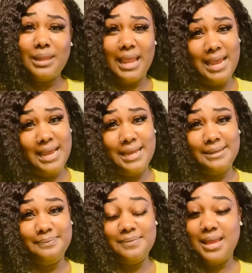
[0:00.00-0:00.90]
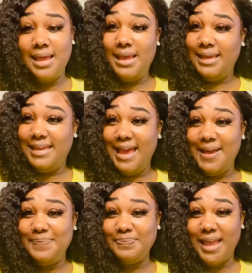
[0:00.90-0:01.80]
And
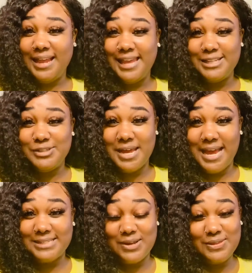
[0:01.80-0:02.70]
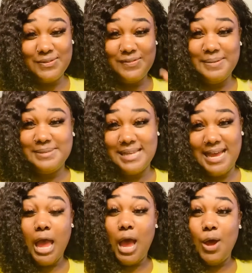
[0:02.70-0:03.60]
yeah, I'll catch you guys on the flip
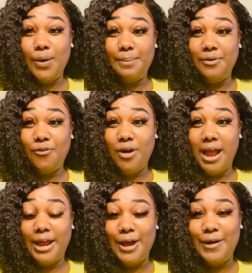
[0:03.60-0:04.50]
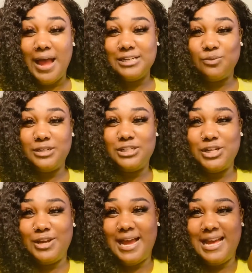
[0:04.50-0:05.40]
side. Oh, and before I go, I just wanted to show
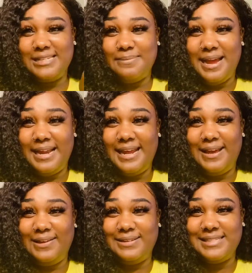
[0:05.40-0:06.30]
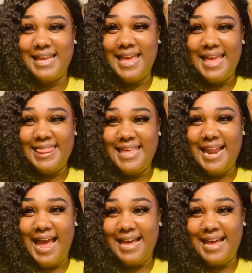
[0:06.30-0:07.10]
you guys my nails that I